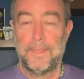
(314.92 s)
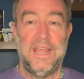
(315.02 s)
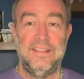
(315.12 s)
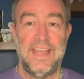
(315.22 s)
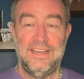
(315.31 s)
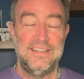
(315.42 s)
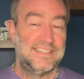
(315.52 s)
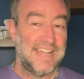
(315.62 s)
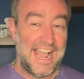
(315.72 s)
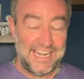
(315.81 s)
and then
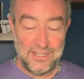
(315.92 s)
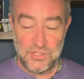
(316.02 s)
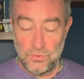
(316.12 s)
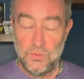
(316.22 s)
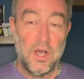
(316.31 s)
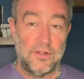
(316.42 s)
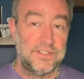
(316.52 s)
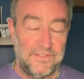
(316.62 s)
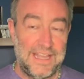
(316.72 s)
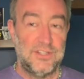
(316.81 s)
deciding to
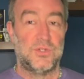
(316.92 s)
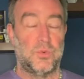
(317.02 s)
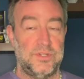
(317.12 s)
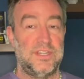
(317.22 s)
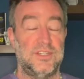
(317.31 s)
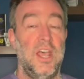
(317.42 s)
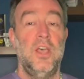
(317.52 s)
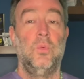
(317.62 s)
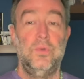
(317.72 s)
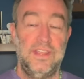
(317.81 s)
cultivate sources
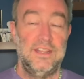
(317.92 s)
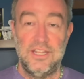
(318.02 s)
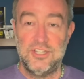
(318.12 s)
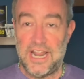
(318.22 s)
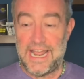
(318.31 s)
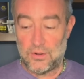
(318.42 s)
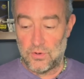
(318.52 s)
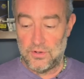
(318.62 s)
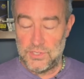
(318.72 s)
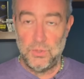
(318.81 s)
within the Jedi
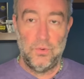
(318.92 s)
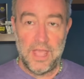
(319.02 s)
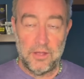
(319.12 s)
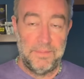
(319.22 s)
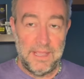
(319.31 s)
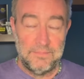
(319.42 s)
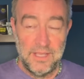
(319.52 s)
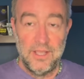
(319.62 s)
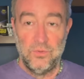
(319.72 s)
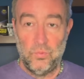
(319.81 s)
Order to help him
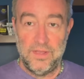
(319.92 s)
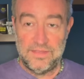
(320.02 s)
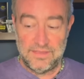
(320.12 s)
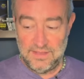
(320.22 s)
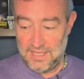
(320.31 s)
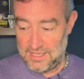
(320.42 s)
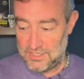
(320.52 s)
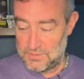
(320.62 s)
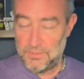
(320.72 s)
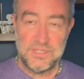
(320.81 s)
with
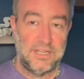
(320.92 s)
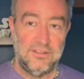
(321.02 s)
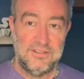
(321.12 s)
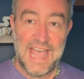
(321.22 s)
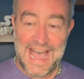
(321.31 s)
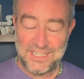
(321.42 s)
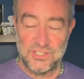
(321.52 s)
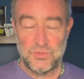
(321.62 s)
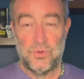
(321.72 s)
his particular tasks.